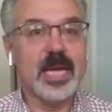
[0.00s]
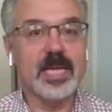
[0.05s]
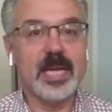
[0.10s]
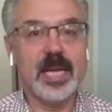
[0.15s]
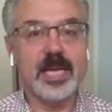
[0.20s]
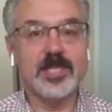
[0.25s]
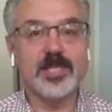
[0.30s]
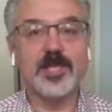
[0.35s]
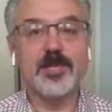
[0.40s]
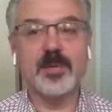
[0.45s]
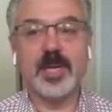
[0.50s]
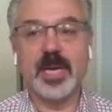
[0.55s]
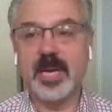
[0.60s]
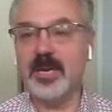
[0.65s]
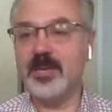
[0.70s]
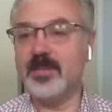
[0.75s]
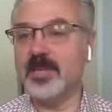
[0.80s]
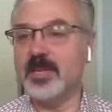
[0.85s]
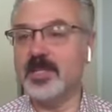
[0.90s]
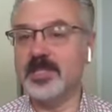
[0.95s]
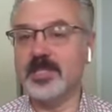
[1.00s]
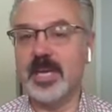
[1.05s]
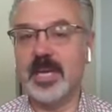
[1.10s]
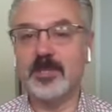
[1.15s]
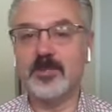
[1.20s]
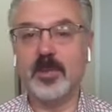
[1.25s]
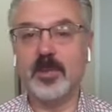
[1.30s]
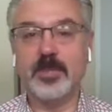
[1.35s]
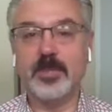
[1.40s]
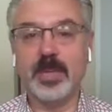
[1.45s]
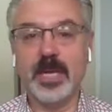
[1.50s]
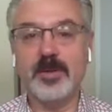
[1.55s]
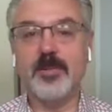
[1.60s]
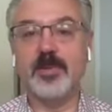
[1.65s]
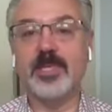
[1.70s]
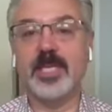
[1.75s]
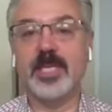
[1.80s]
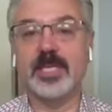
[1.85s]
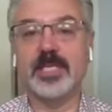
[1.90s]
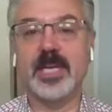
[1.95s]
as you hear this, as we
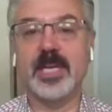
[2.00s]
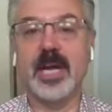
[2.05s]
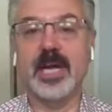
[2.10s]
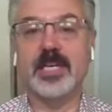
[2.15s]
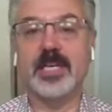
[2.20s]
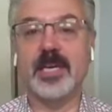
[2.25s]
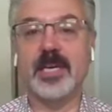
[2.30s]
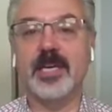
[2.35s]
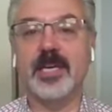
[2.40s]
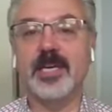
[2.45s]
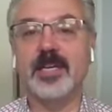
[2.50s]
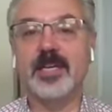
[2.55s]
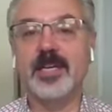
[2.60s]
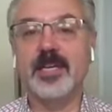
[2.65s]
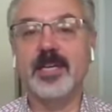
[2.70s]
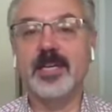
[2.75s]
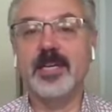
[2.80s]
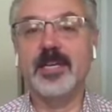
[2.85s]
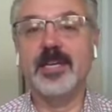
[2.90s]
play with this idea,